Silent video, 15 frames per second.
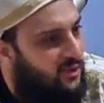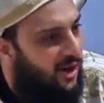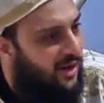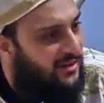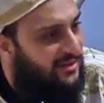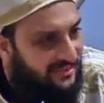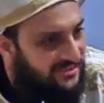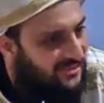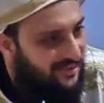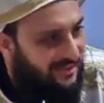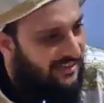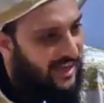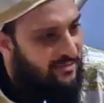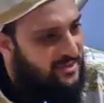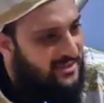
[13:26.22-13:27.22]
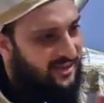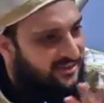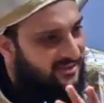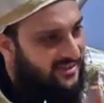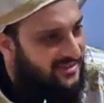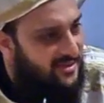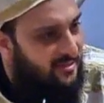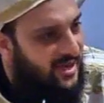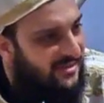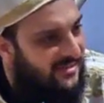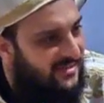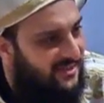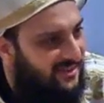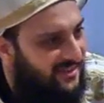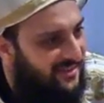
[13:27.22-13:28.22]
you want, Amazon is
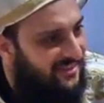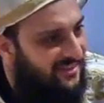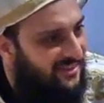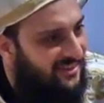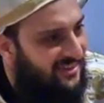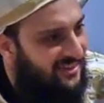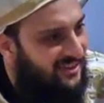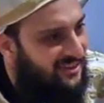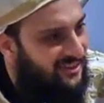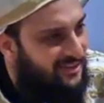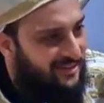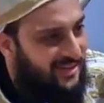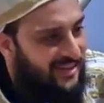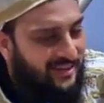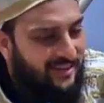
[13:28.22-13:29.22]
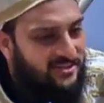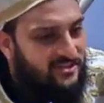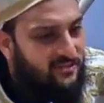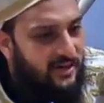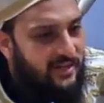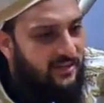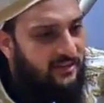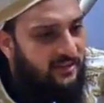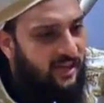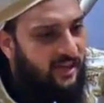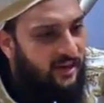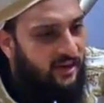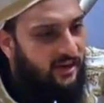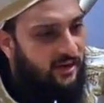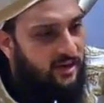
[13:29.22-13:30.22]
amazing. Like, it's right
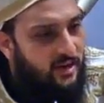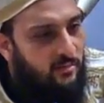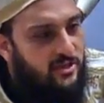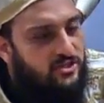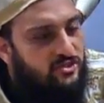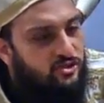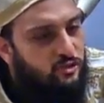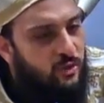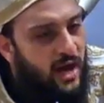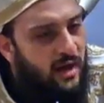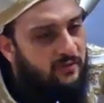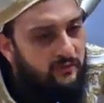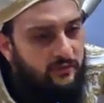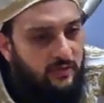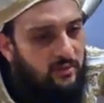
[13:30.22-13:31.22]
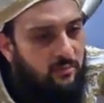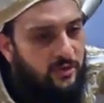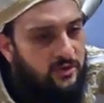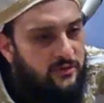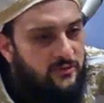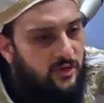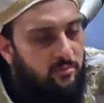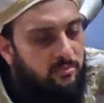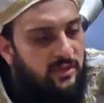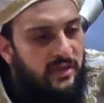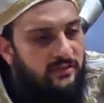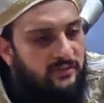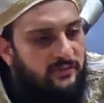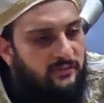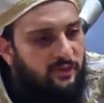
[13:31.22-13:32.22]
there. But do you have, the books are
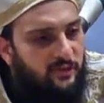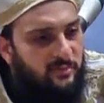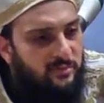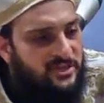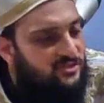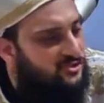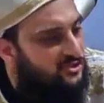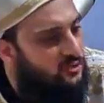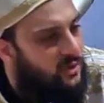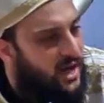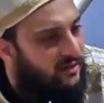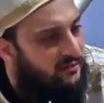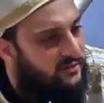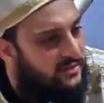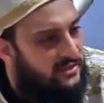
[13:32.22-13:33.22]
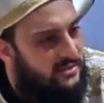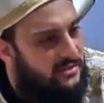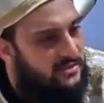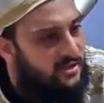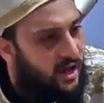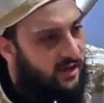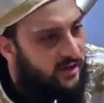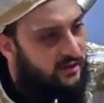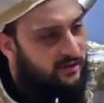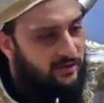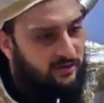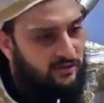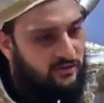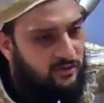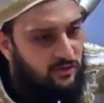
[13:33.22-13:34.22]
plentiful, but do you have the
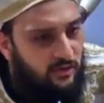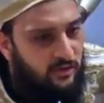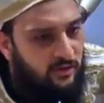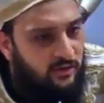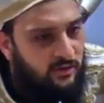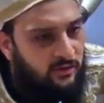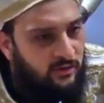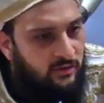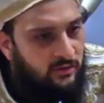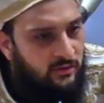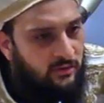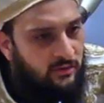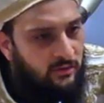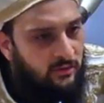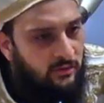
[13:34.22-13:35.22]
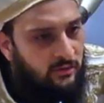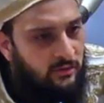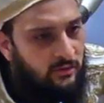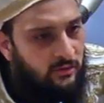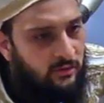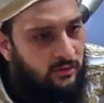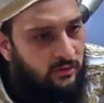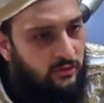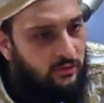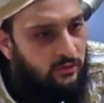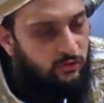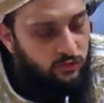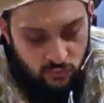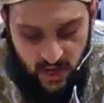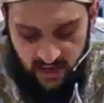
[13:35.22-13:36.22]
desire to learn?
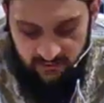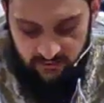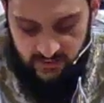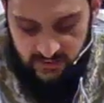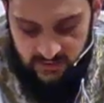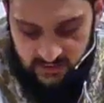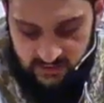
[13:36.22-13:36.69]
Do you have the